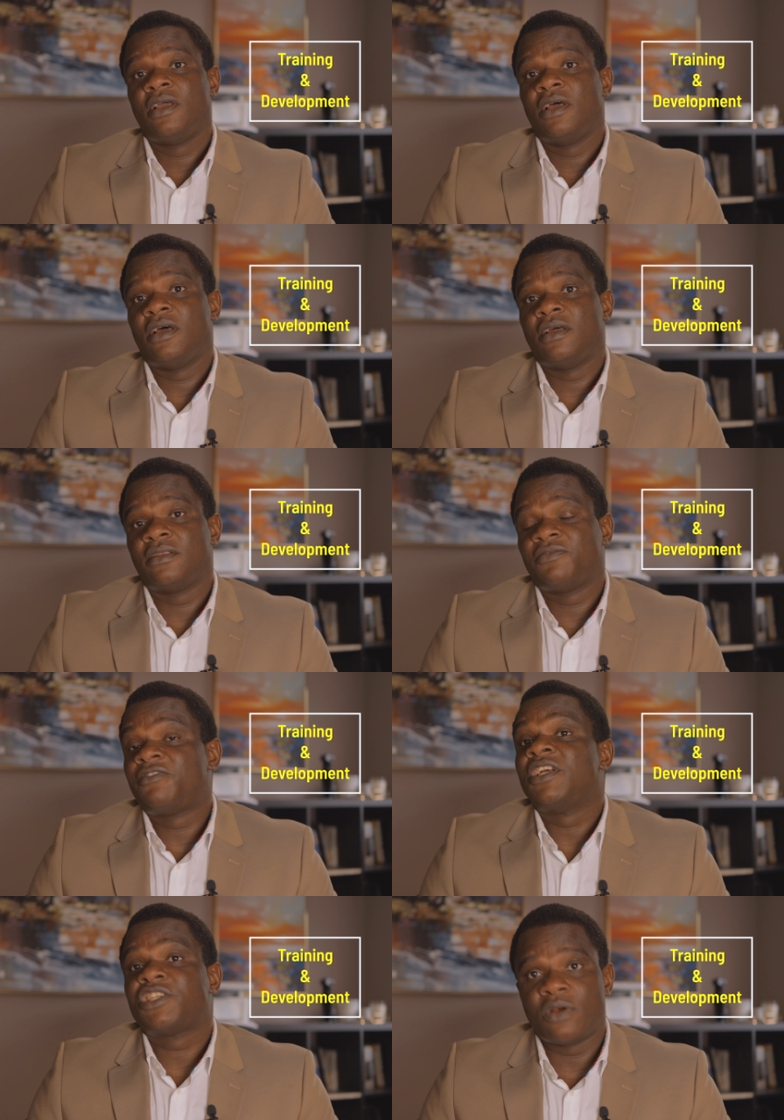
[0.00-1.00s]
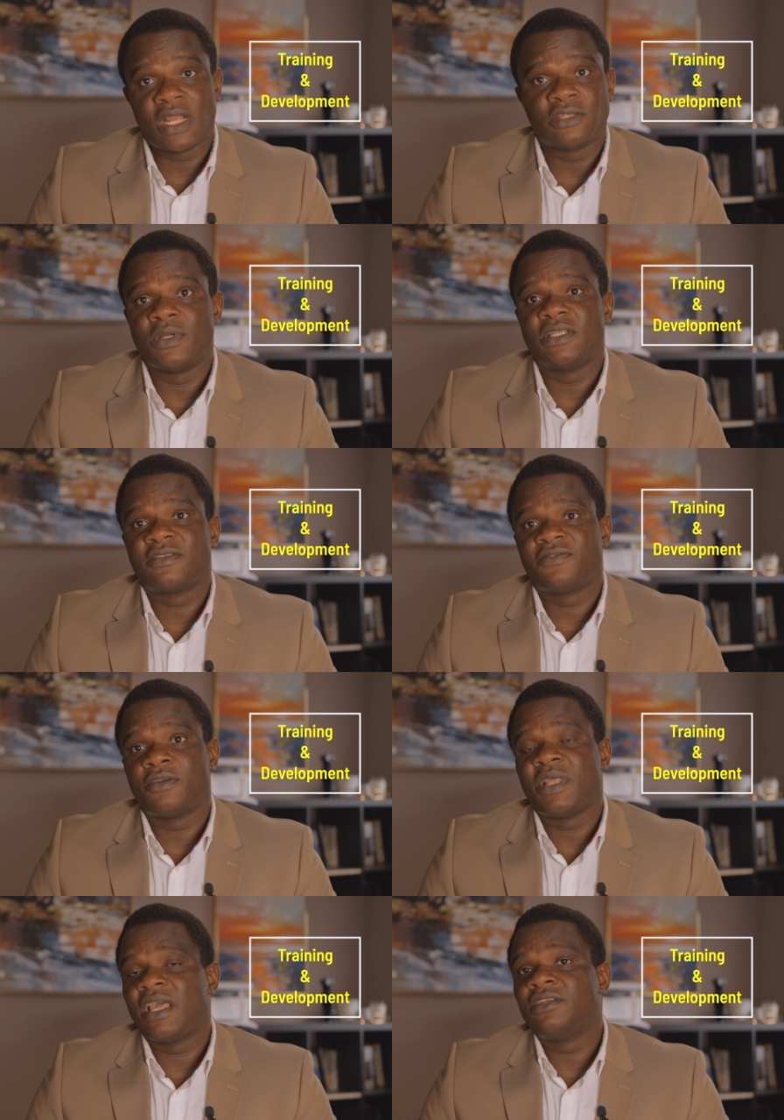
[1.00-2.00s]
uh, fresh graduates
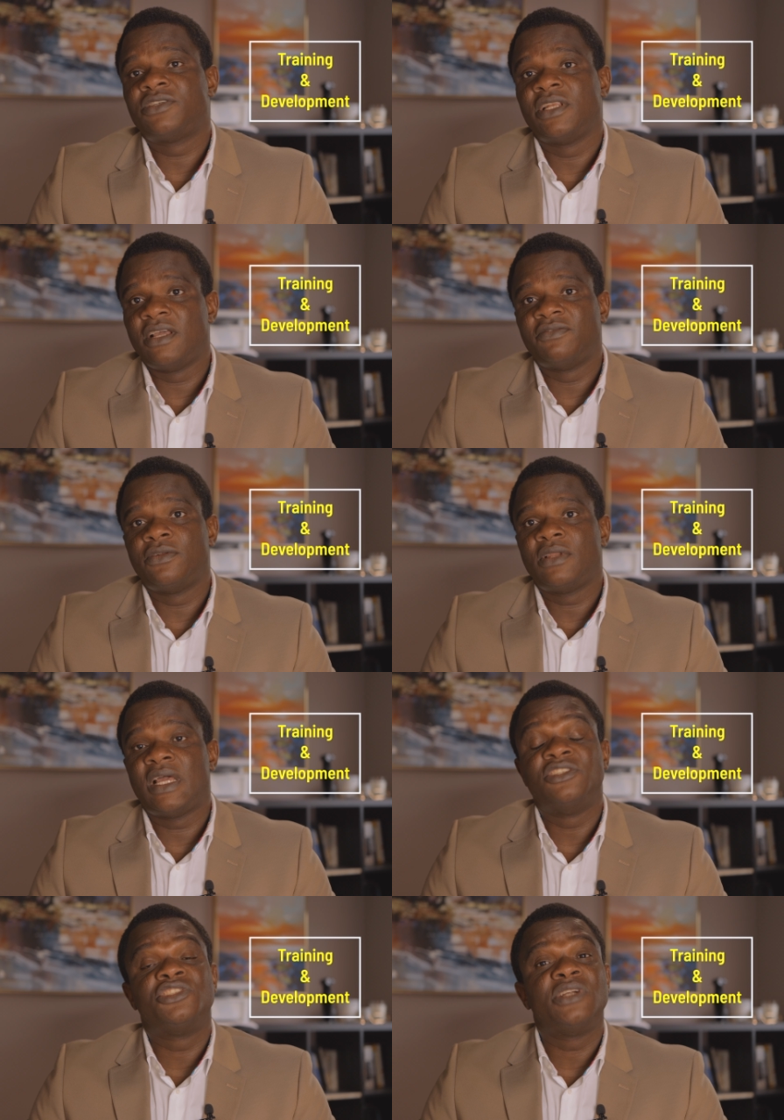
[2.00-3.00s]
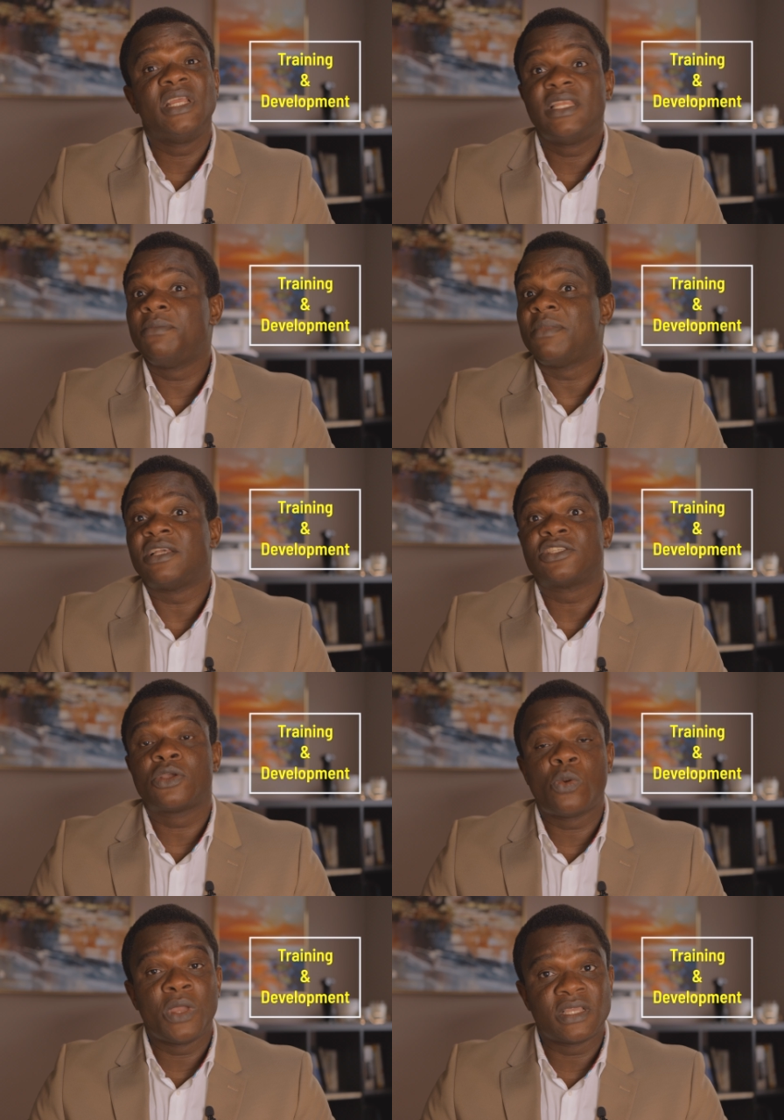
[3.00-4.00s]
from the entry level, and train them as
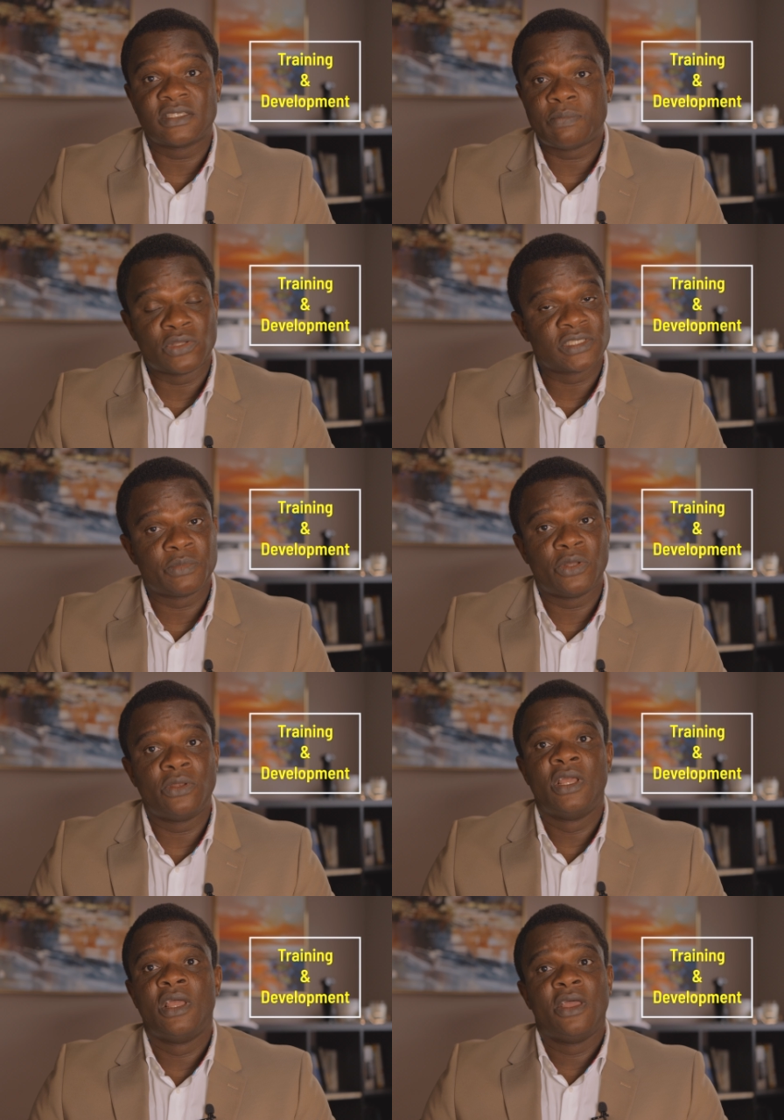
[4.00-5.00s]
quick as possible.